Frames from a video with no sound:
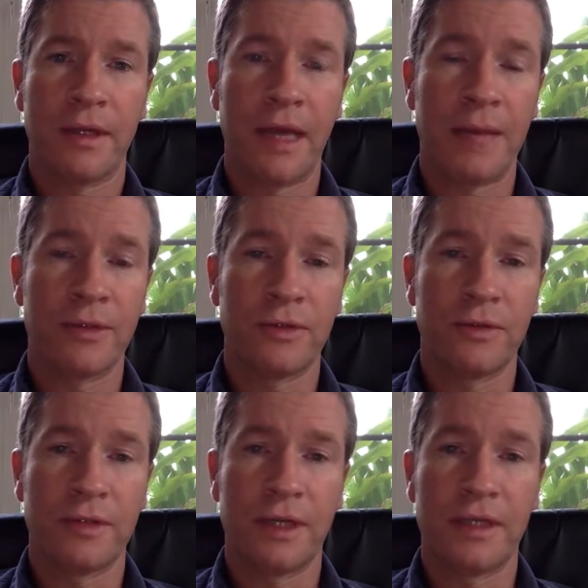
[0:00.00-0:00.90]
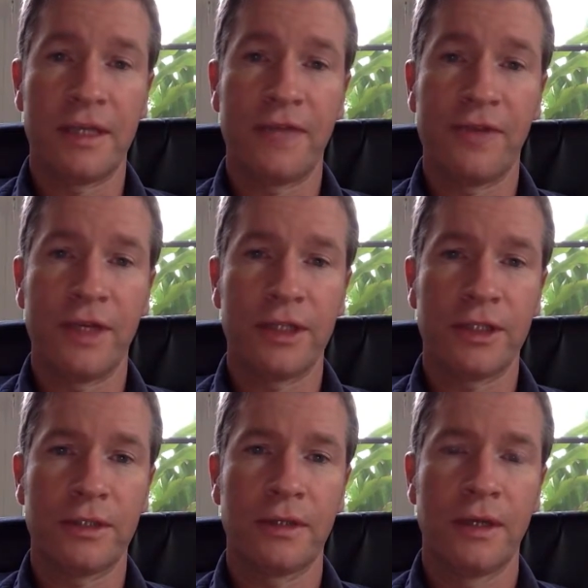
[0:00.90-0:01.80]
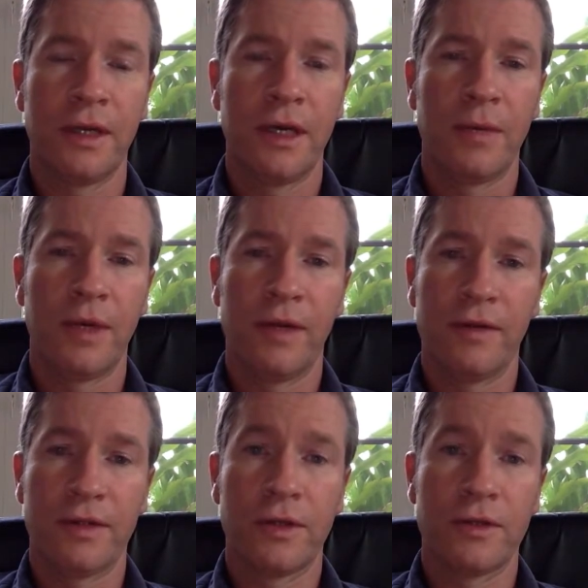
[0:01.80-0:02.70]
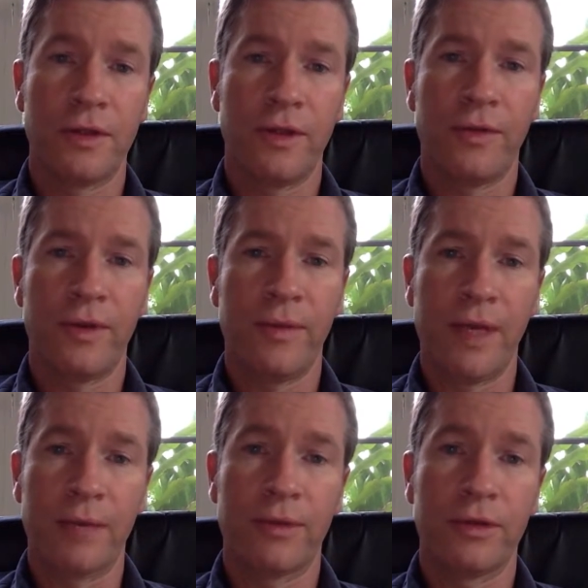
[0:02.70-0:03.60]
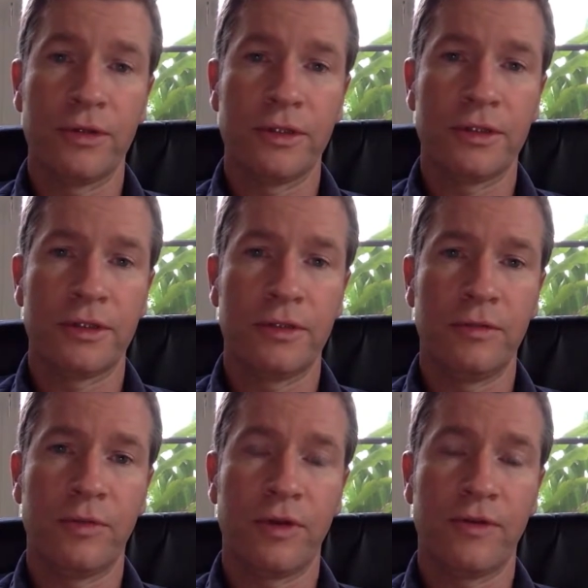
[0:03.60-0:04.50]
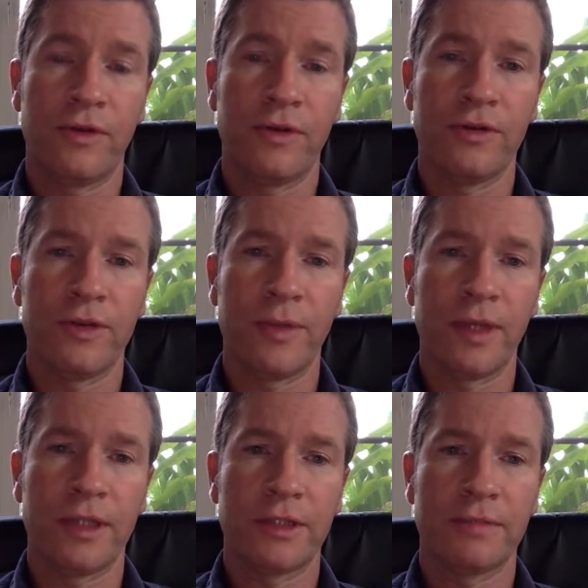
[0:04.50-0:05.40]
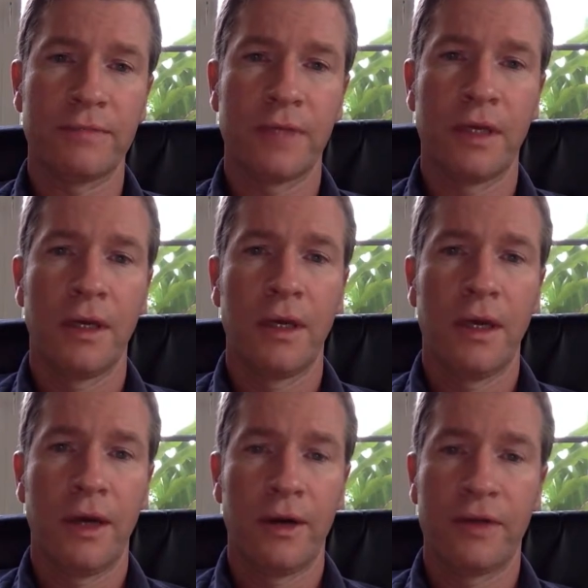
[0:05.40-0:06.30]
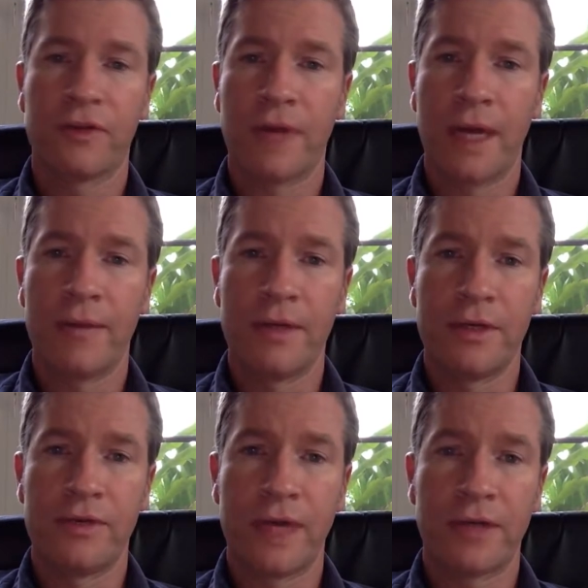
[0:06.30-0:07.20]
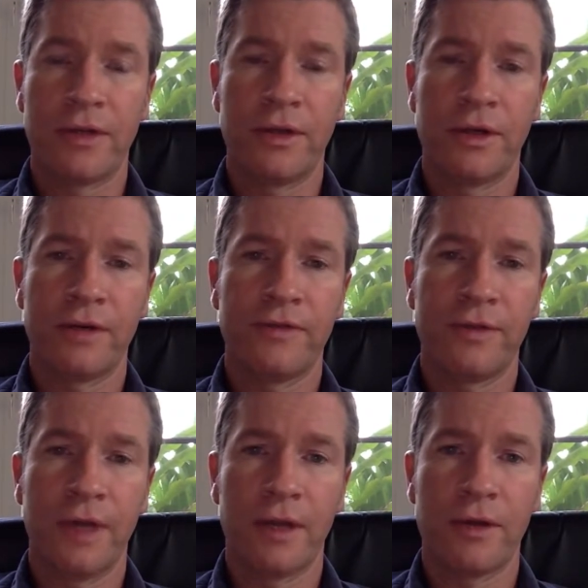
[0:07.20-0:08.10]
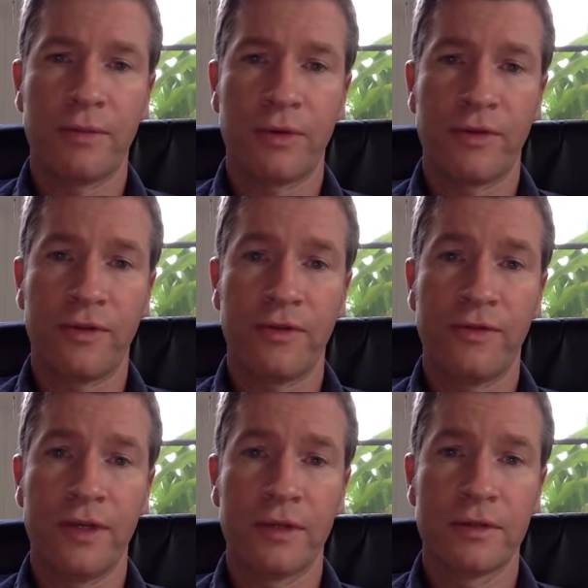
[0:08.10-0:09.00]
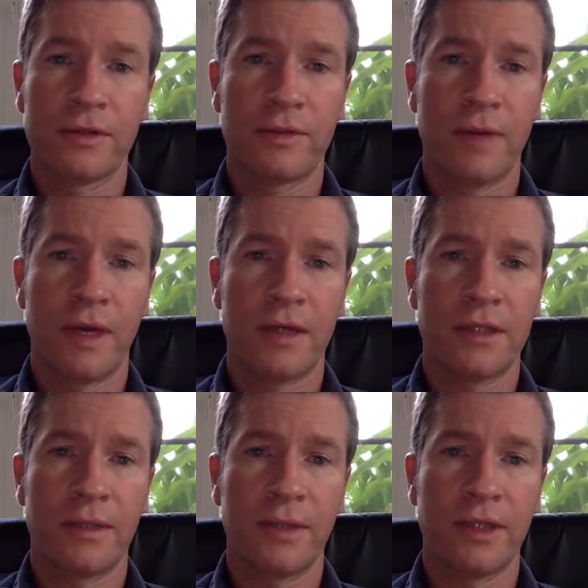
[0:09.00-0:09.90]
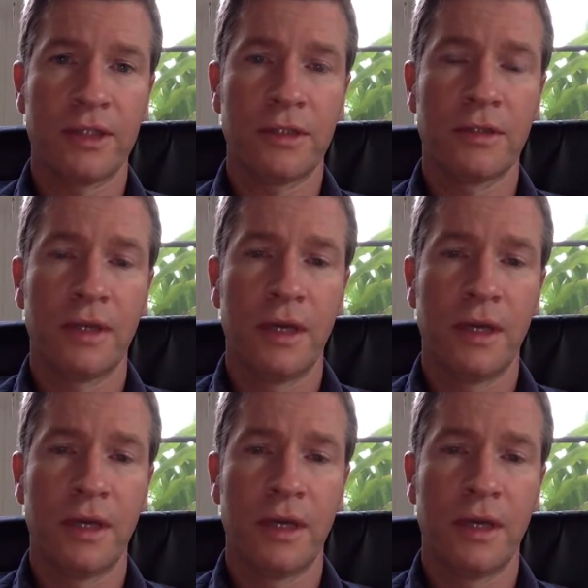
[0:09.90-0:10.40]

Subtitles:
absolute definition. But in other words, those are the three main approaches to peripheral nerve stimulation. I already described the direct to the nerve. The other, peripheral field stimulation,